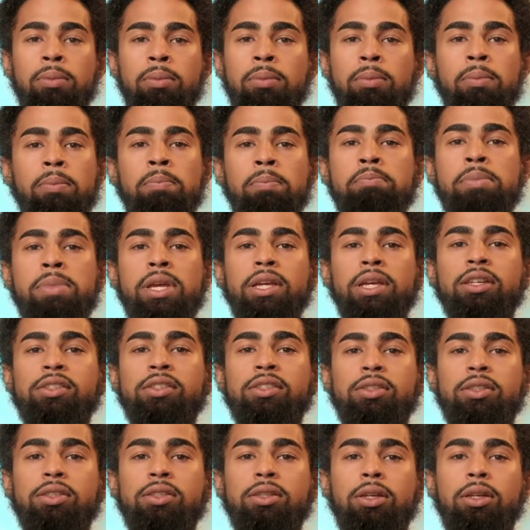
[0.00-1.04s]

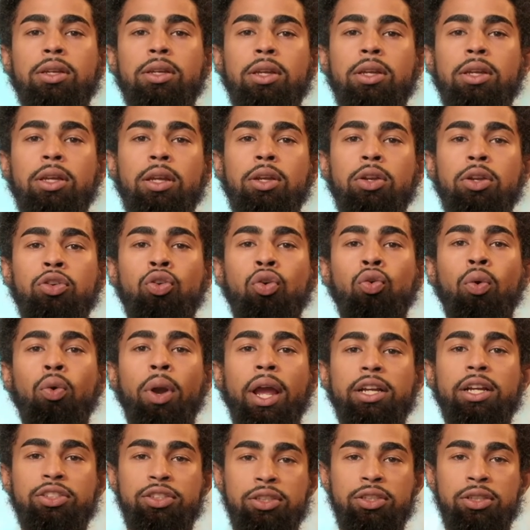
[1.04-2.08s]

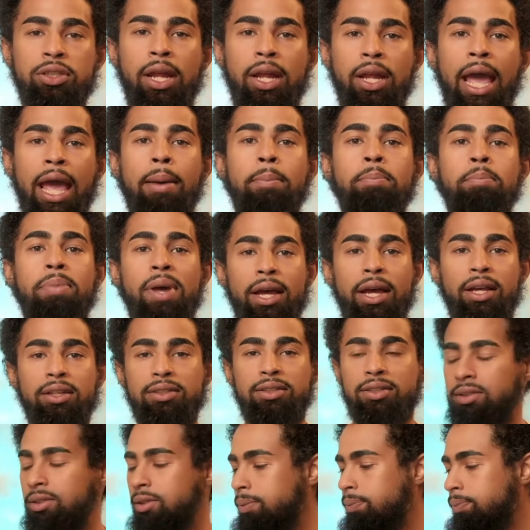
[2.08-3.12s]
misdirection at
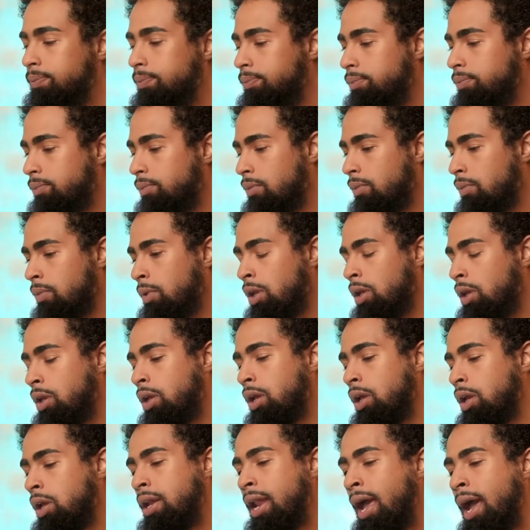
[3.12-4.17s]
best.
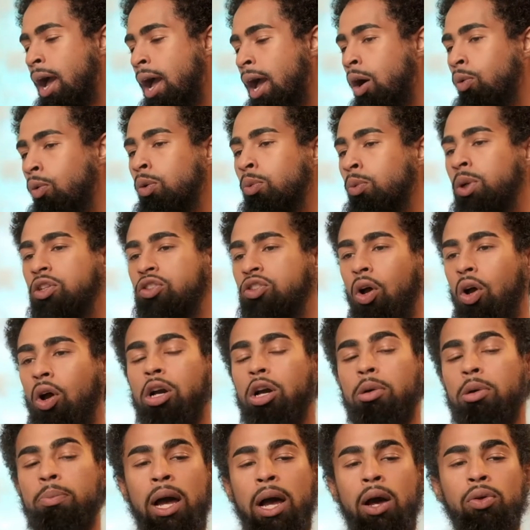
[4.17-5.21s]
Now, when we talk
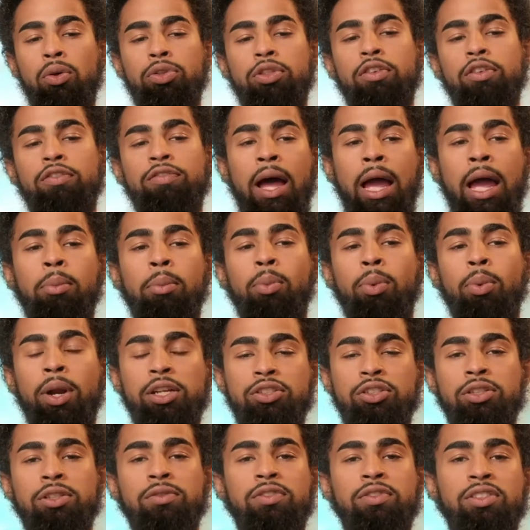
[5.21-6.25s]
about the
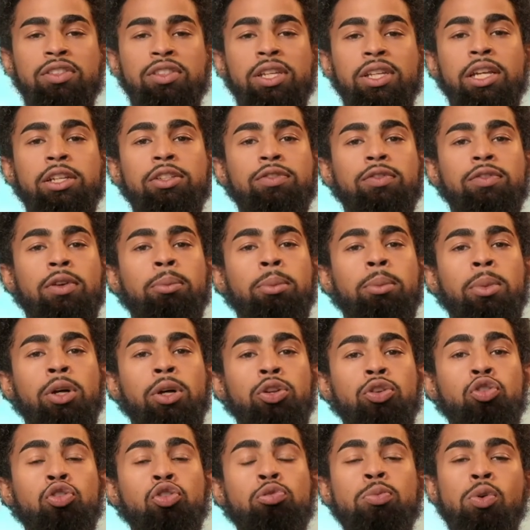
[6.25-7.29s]
vibration of six from a
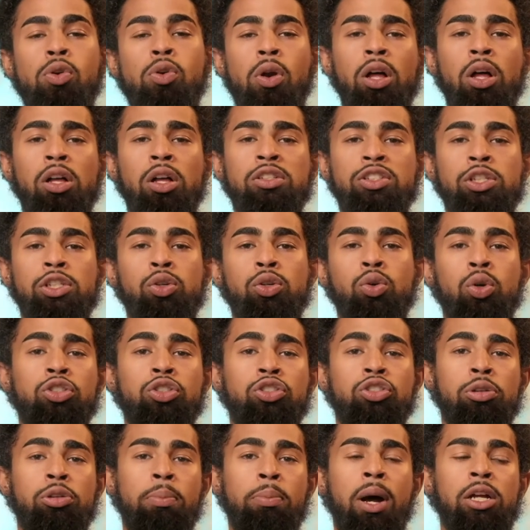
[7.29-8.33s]
numerology or
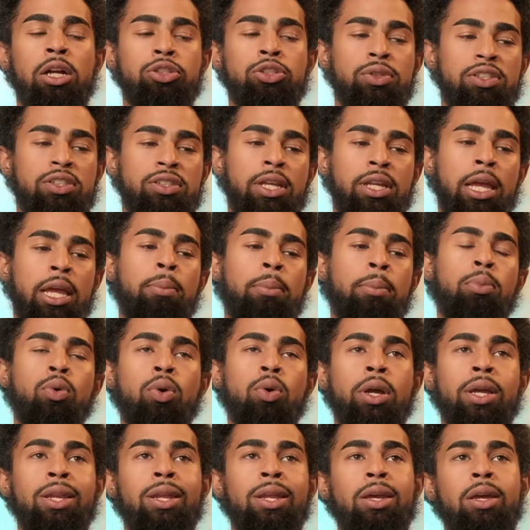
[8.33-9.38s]
gematria
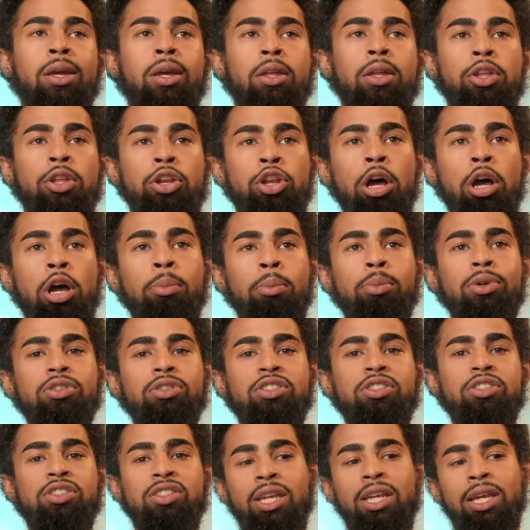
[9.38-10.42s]
standpoint, the number
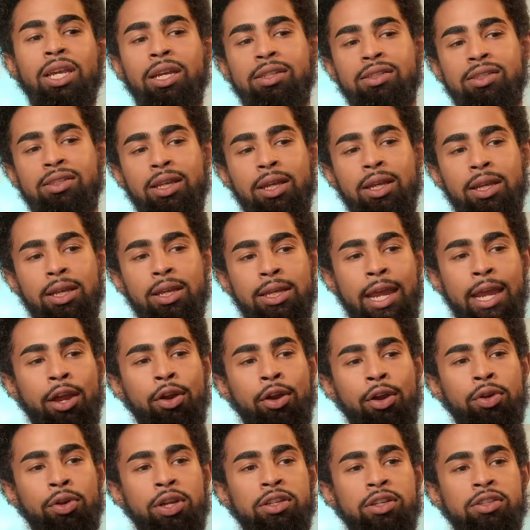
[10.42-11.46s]
six
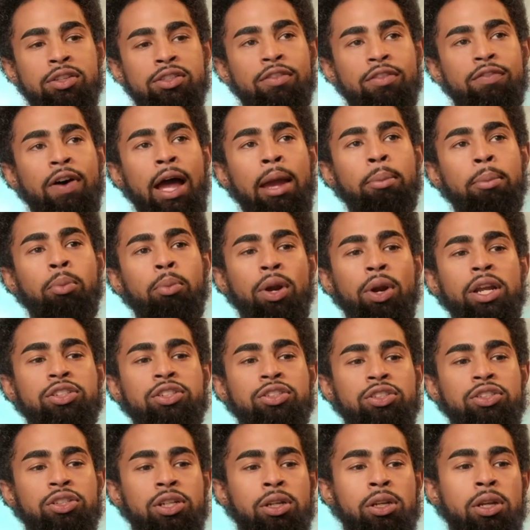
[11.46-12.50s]
carries the
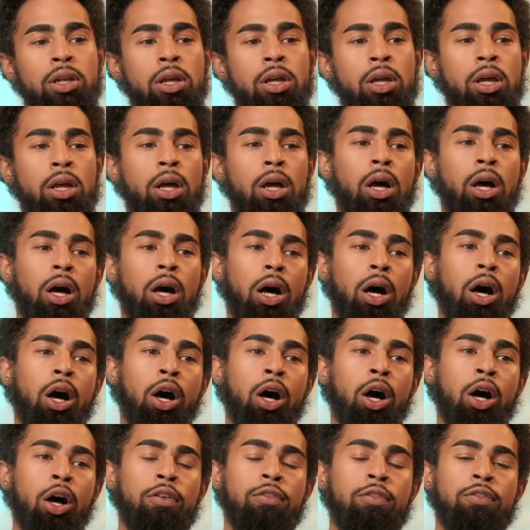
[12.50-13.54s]
vibration
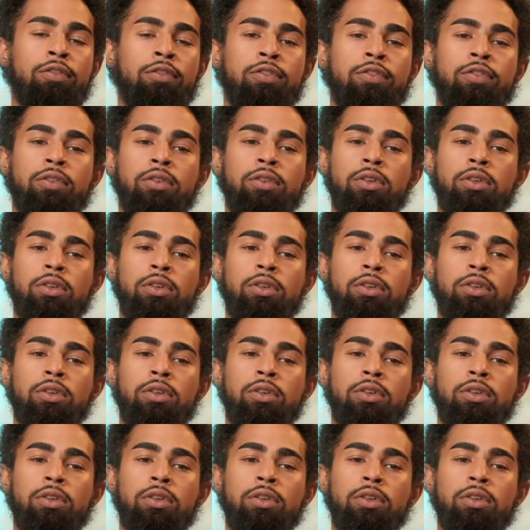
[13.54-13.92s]
of